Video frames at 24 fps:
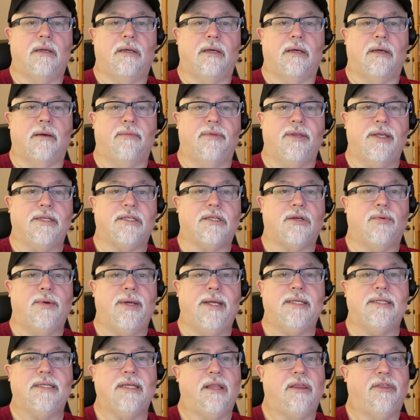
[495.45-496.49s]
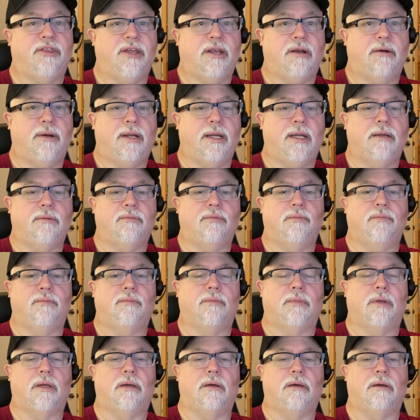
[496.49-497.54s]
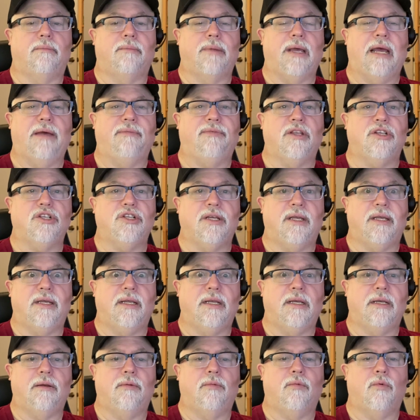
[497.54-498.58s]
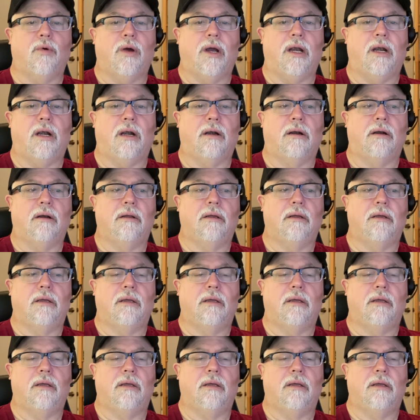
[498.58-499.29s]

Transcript: These queens, in theory, have the gene where